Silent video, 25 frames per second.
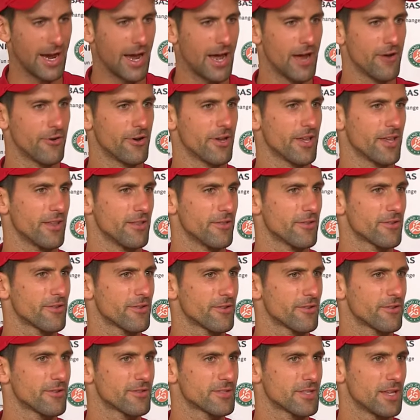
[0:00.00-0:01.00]
arrogant
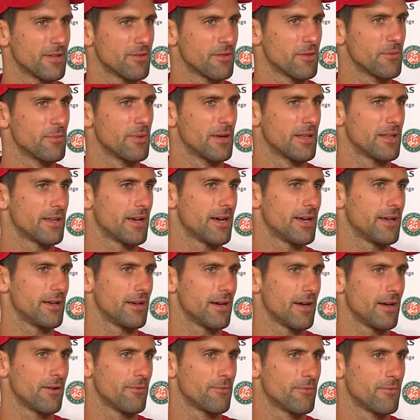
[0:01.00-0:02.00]
or something, but
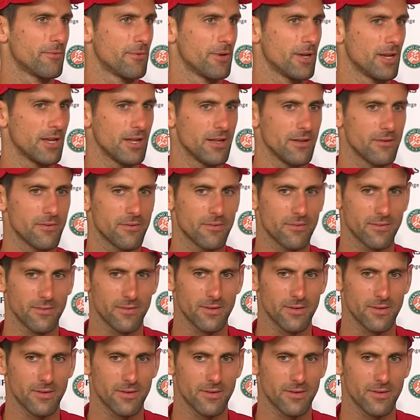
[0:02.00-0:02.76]
I really,